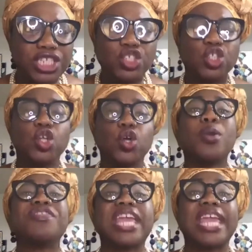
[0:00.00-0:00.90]
to look
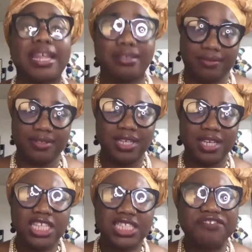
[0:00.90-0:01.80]
within,
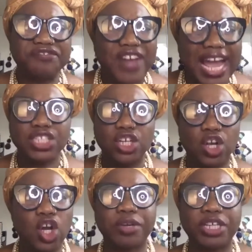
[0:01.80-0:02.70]
to find the
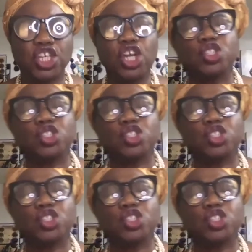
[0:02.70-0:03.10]
courage to